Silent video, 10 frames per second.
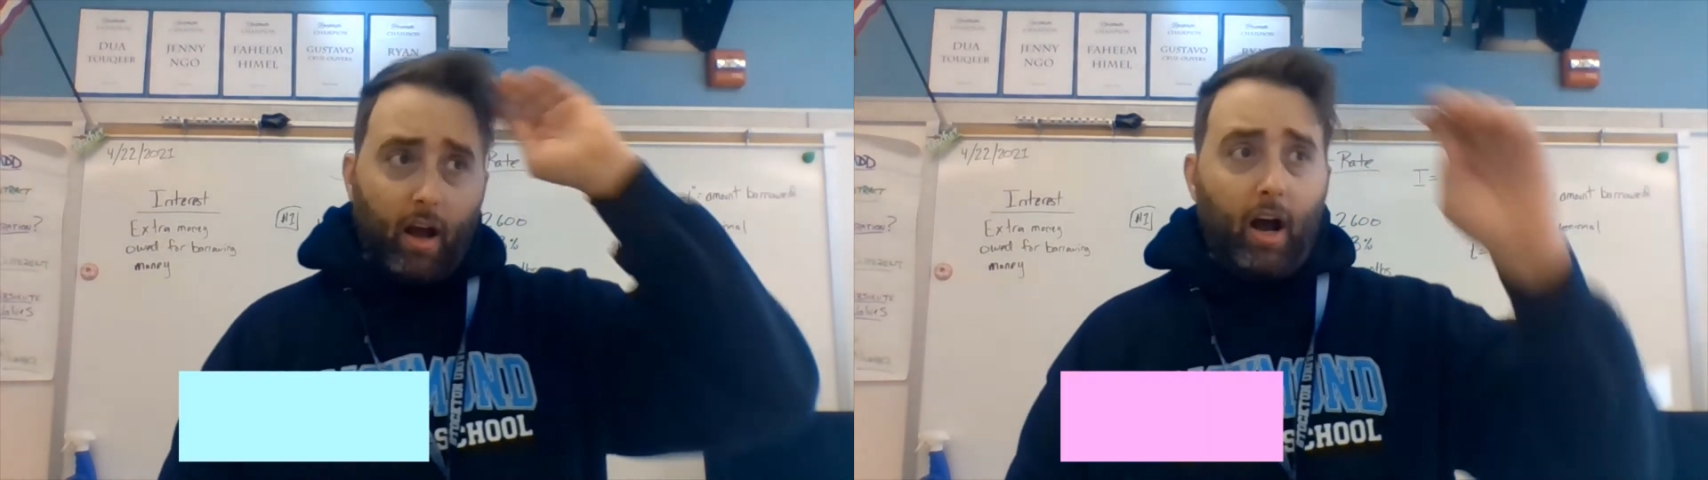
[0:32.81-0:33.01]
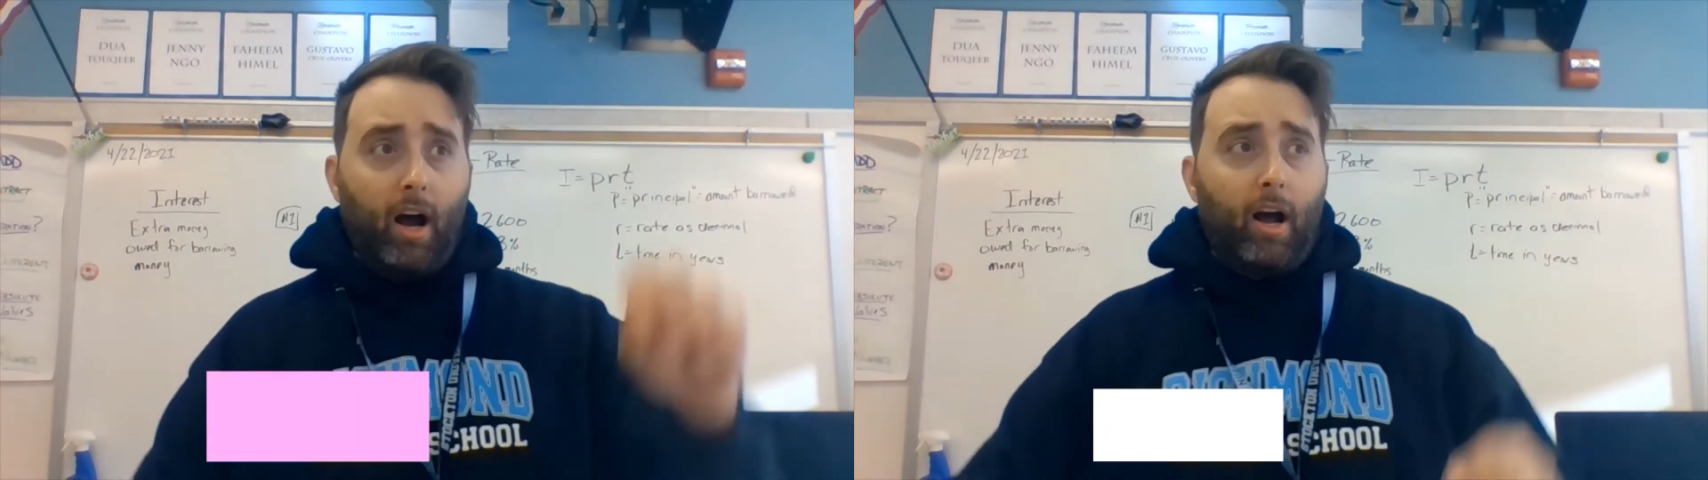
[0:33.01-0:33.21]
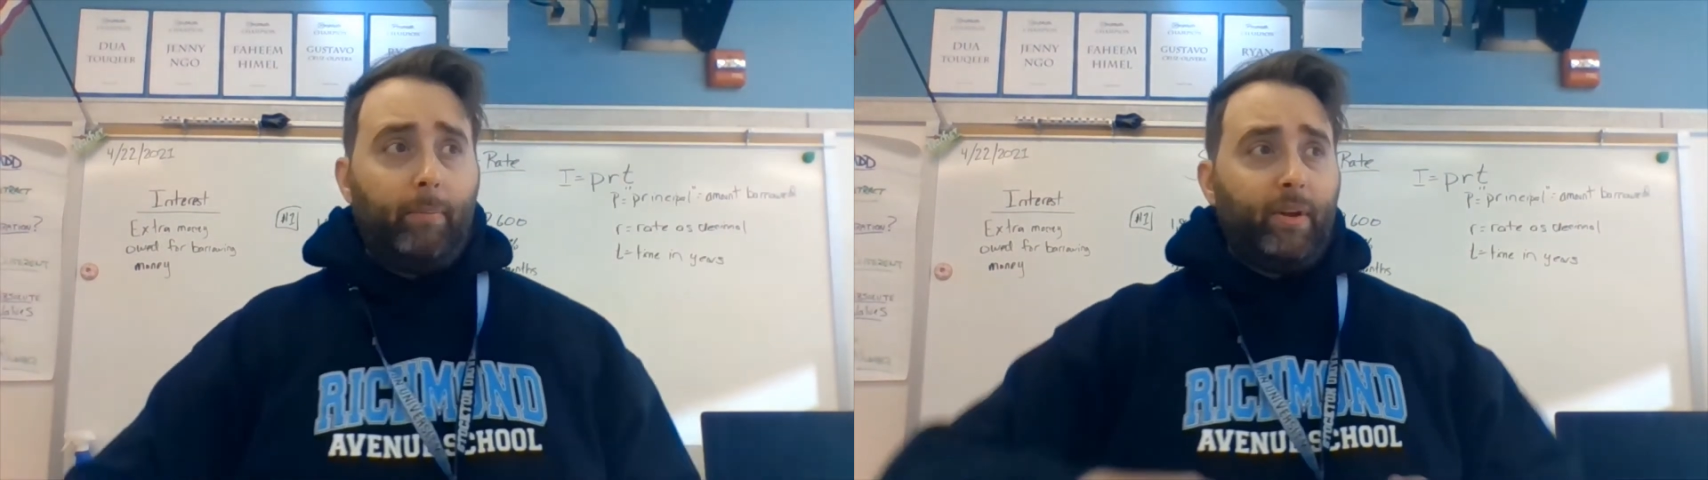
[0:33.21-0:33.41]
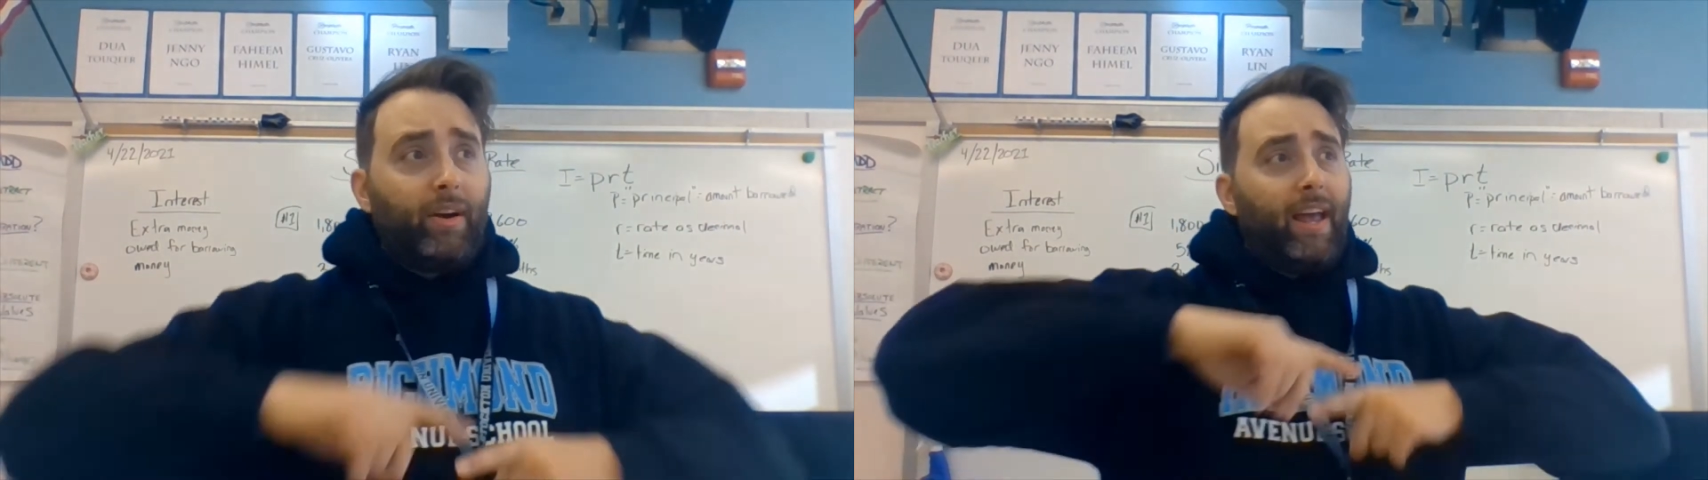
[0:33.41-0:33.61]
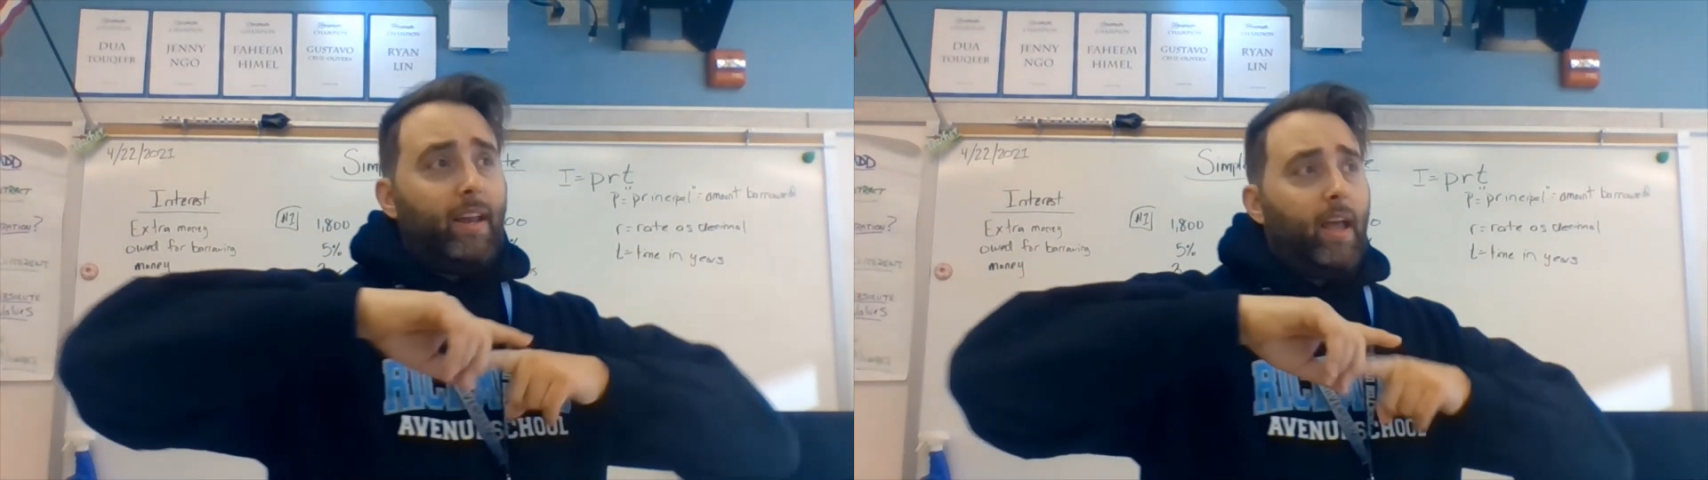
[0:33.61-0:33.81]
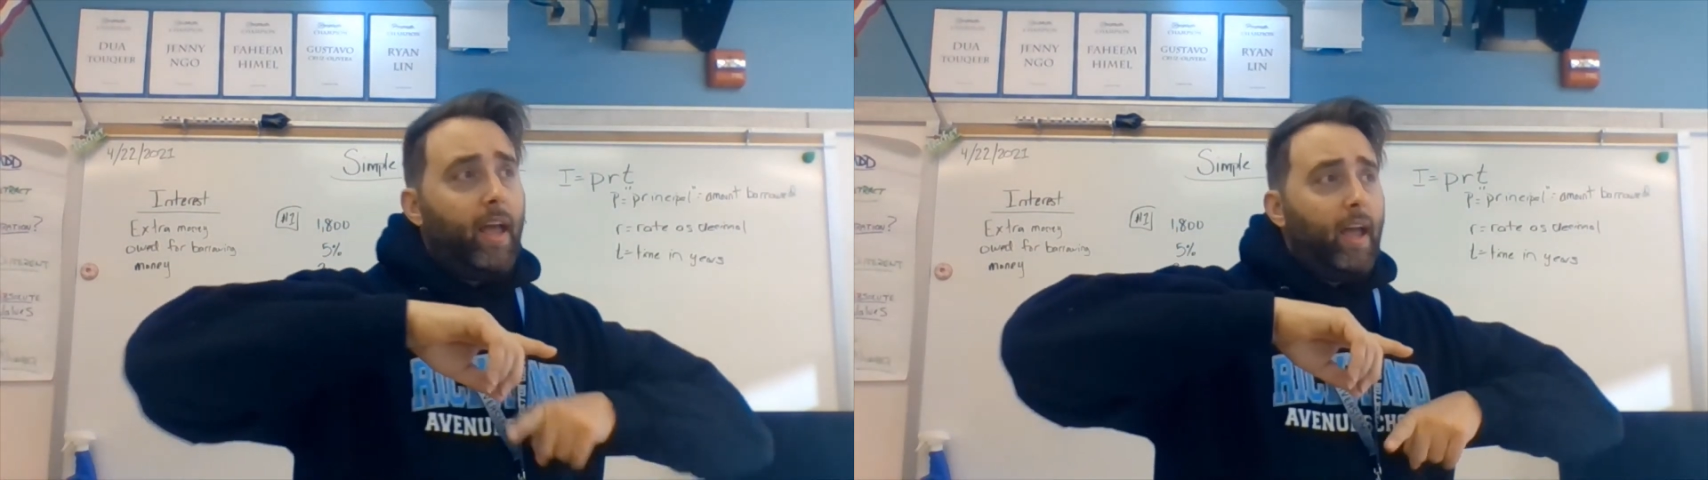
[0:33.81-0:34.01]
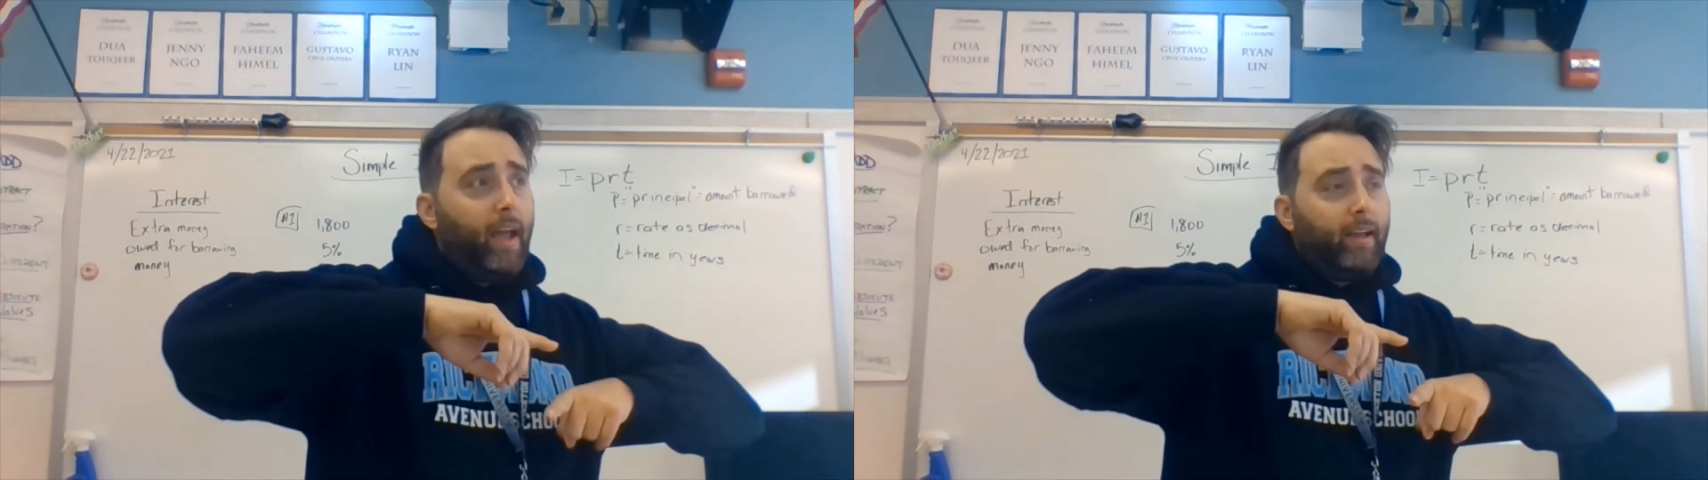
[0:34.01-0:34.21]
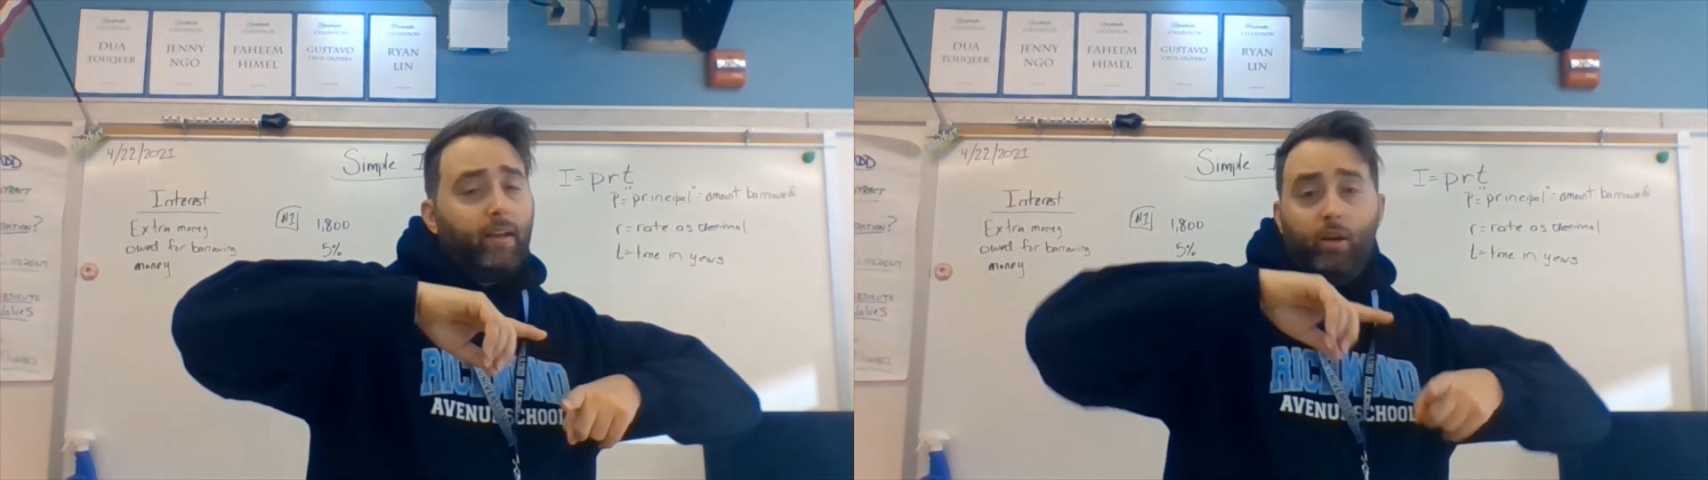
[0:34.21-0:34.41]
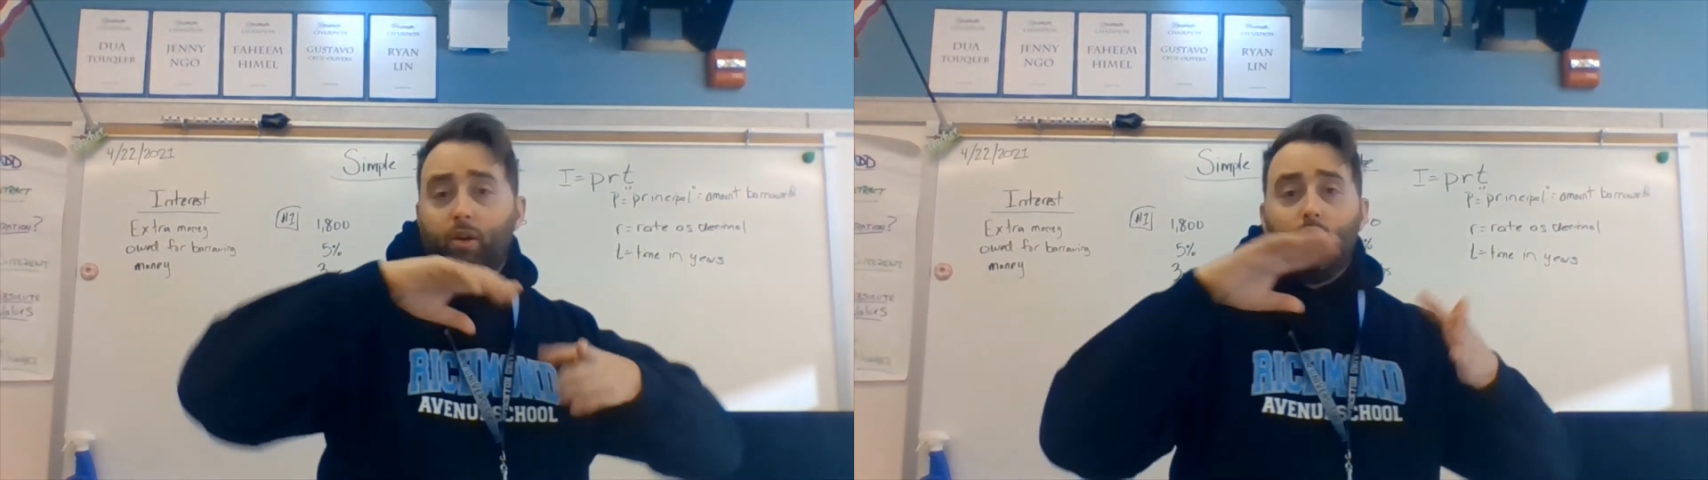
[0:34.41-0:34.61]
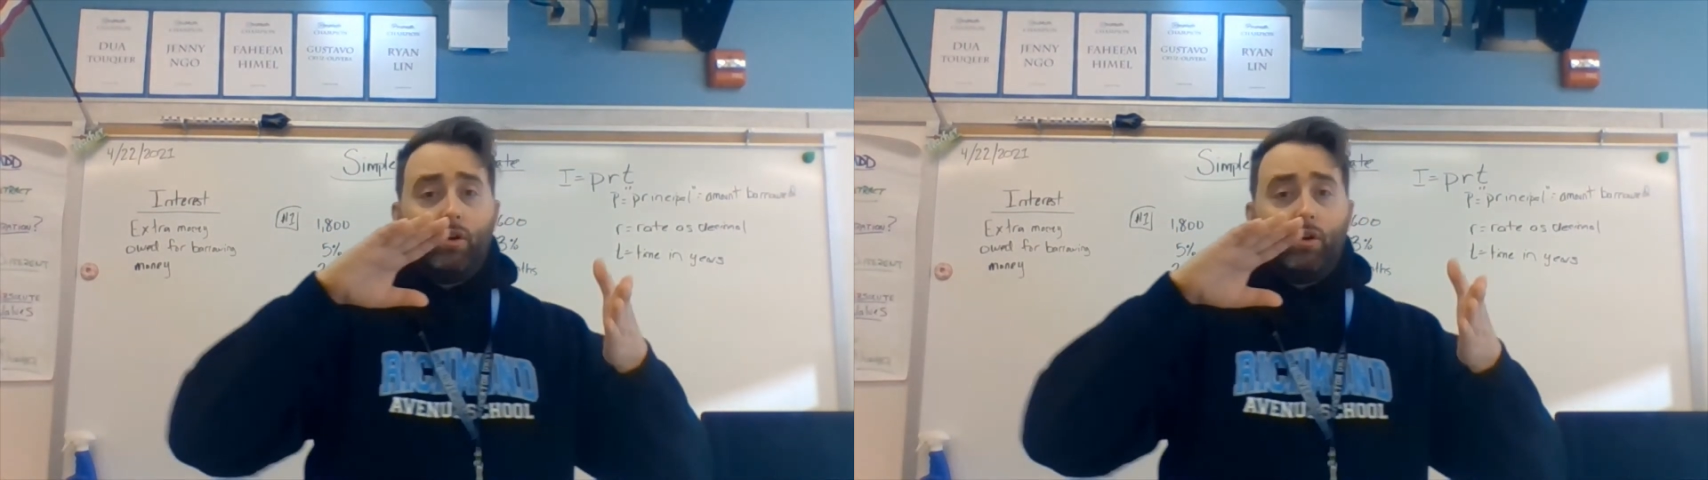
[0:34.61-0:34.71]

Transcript: you'll get you